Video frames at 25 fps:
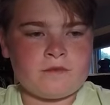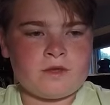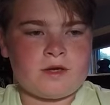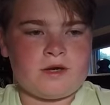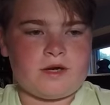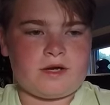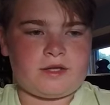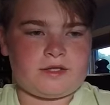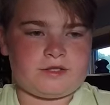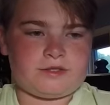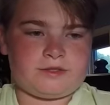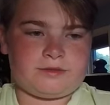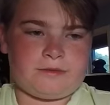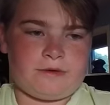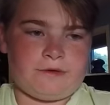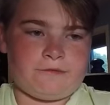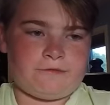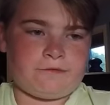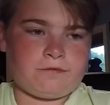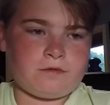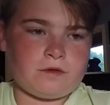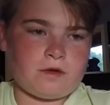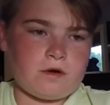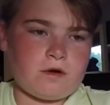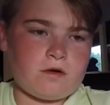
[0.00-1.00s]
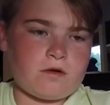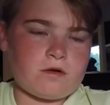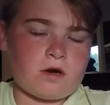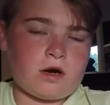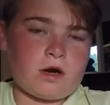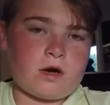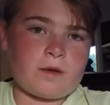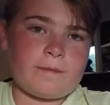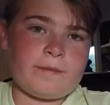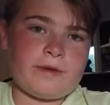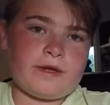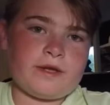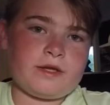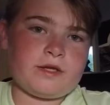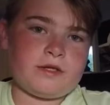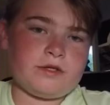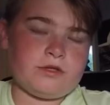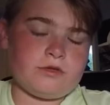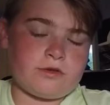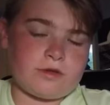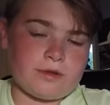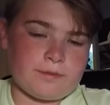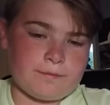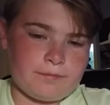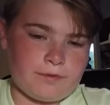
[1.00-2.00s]
Uh, to run fluorocarbon,
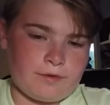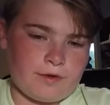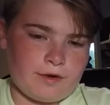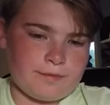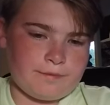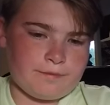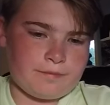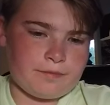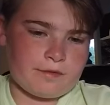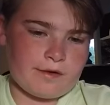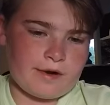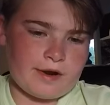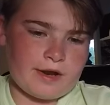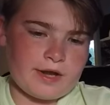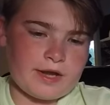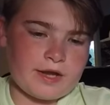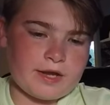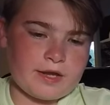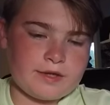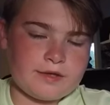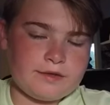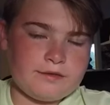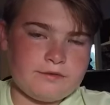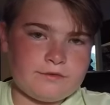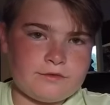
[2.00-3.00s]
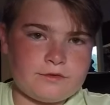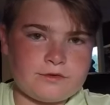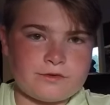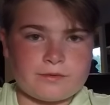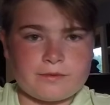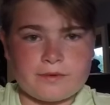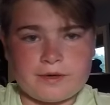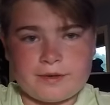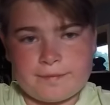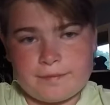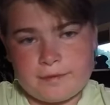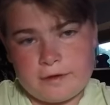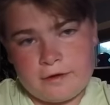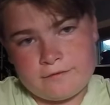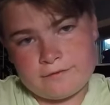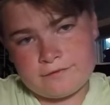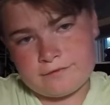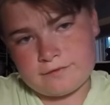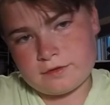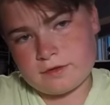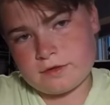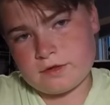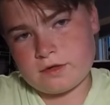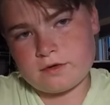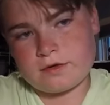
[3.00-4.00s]
you can run braid, 20 pound
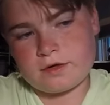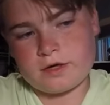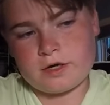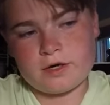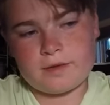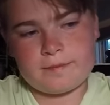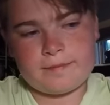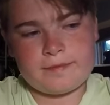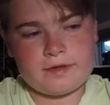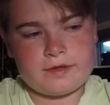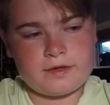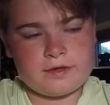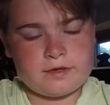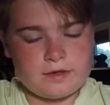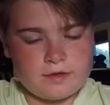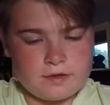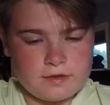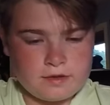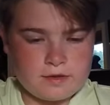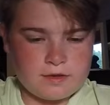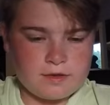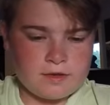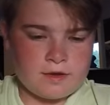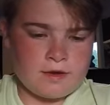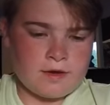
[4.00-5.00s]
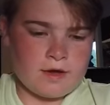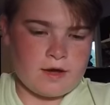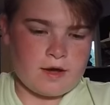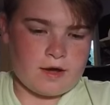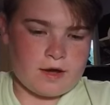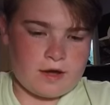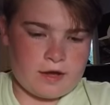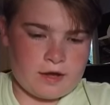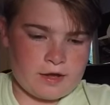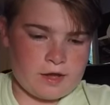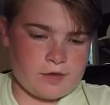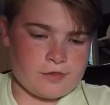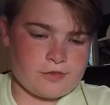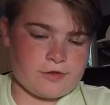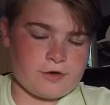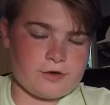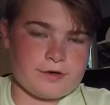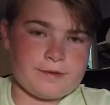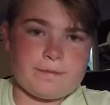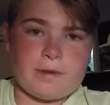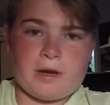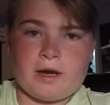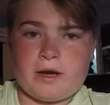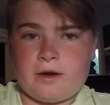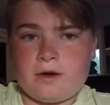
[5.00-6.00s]
fluorocarbon, uh, 30
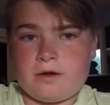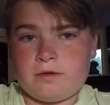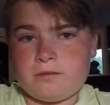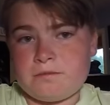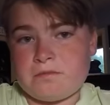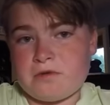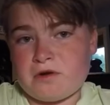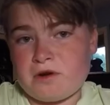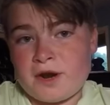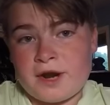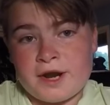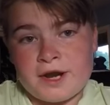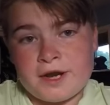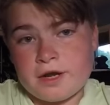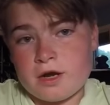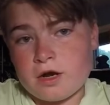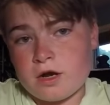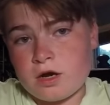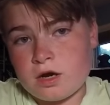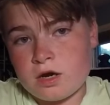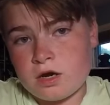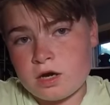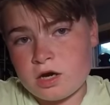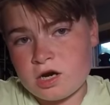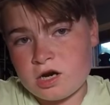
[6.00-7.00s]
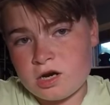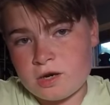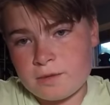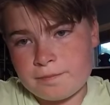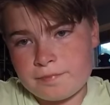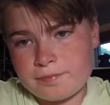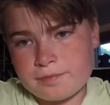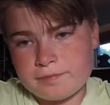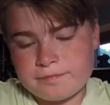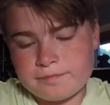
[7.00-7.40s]
pound braid up.